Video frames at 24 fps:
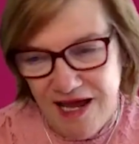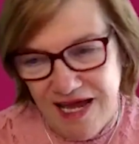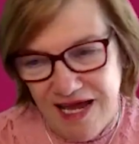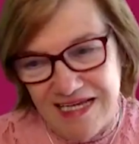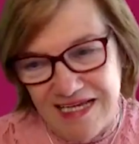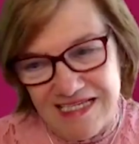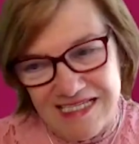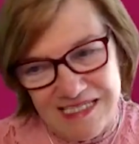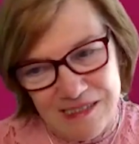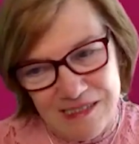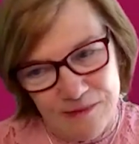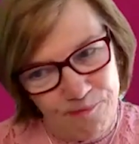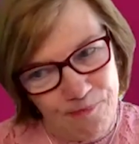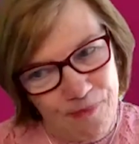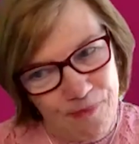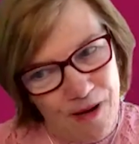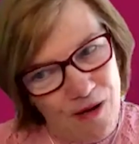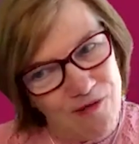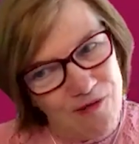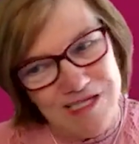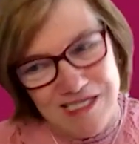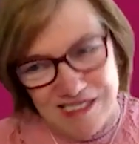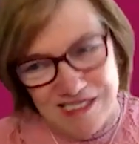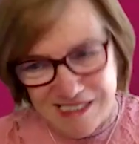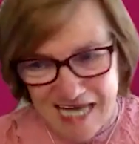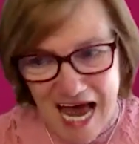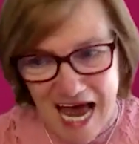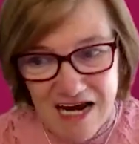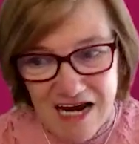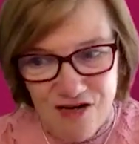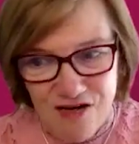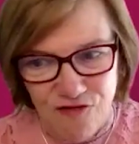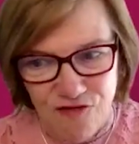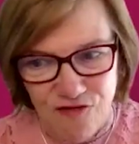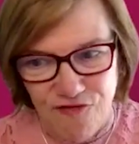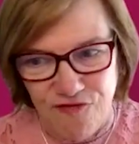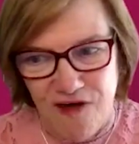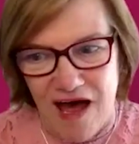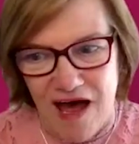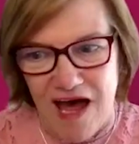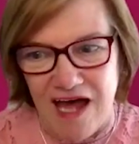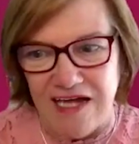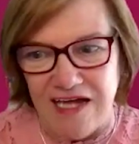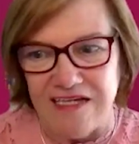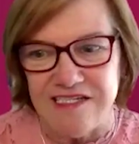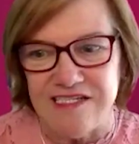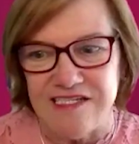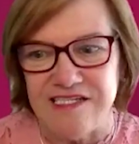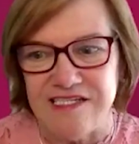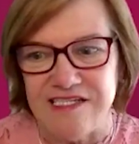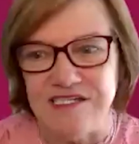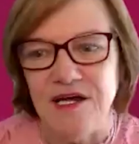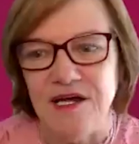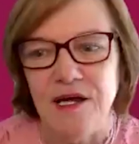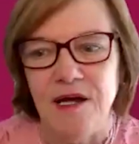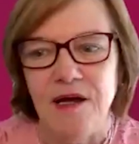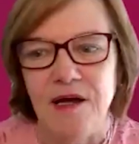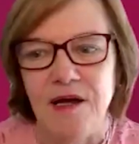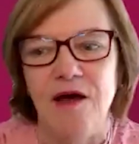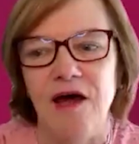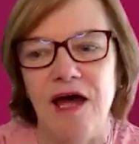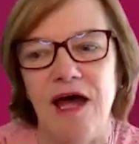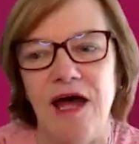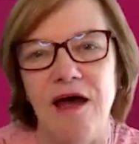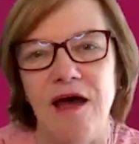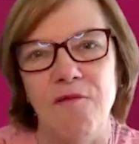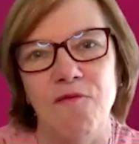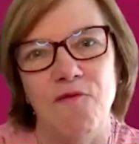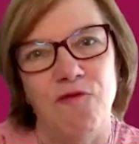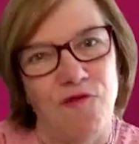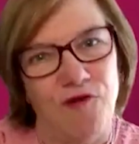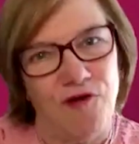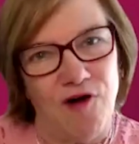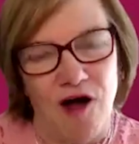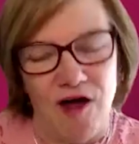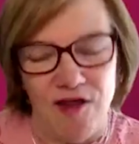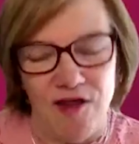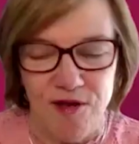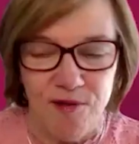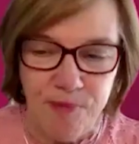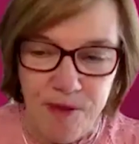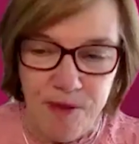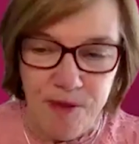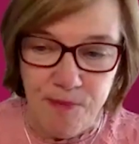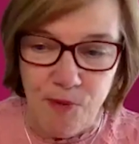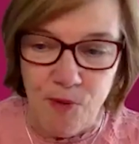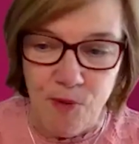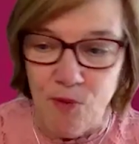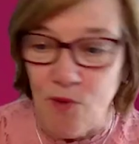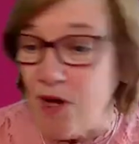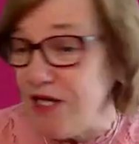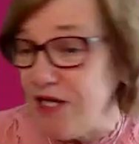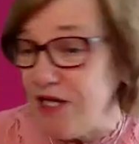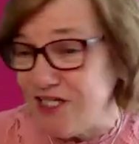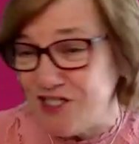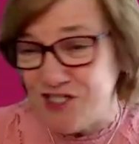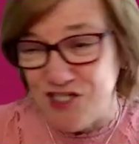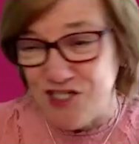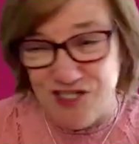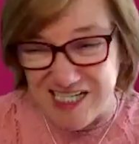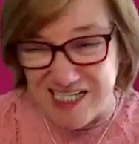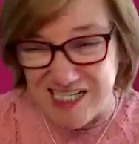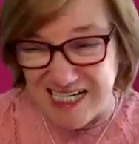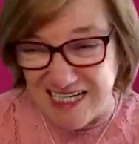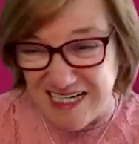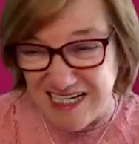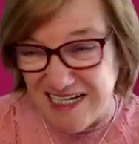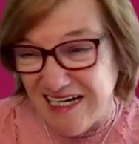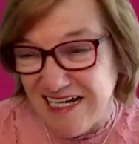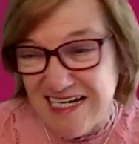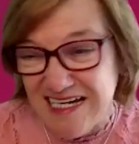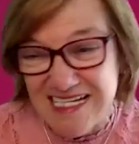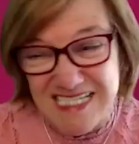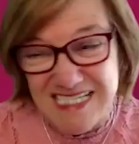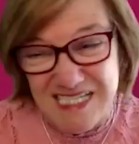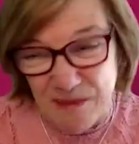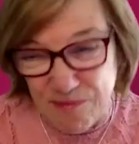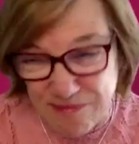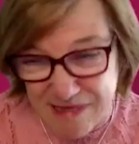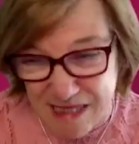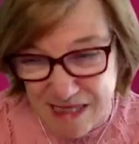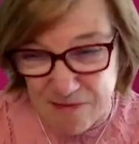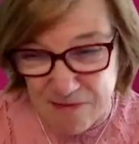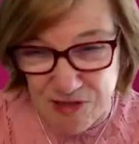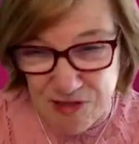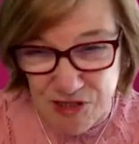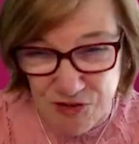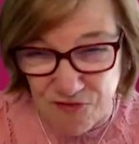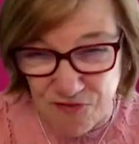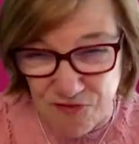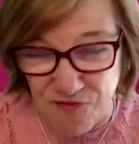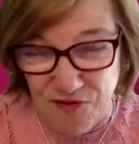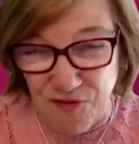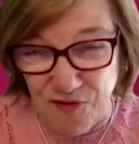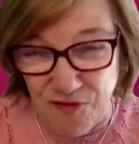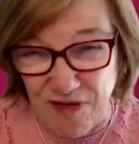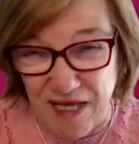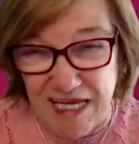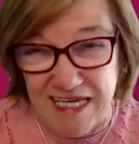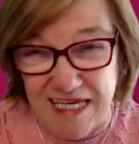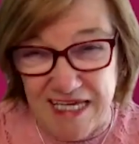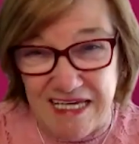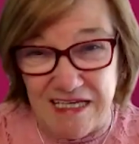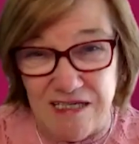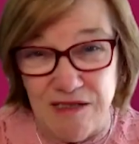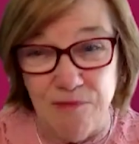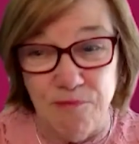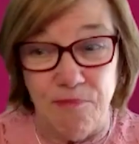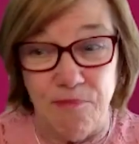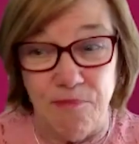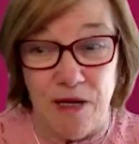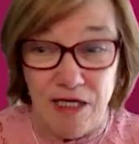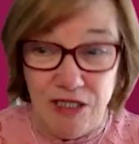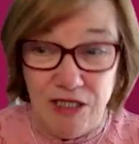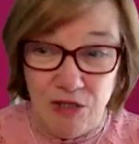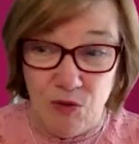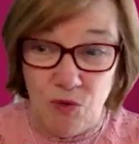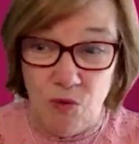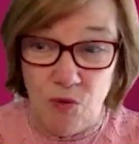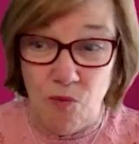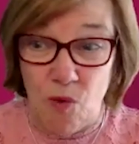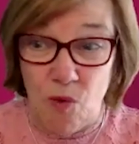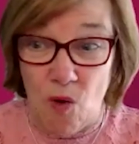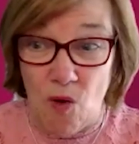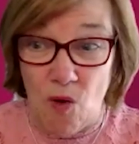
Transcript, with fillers: It's about sacrifice um, for other people. And as you say, sometimes you don't feel like it, but you know